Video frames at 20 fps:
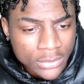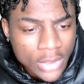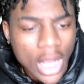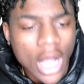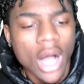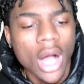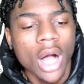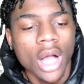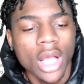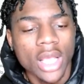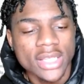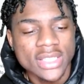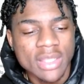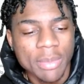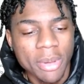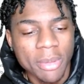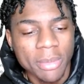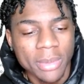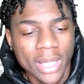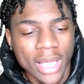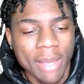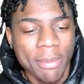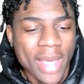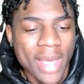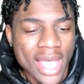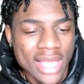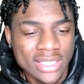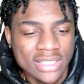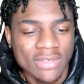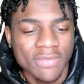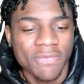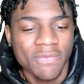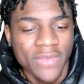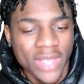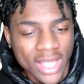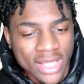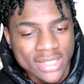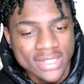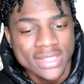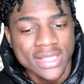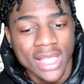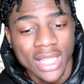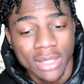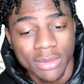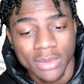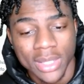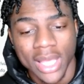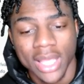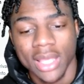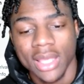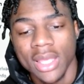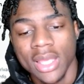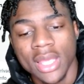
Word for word: Uh, it's the people that imagine fans selling like.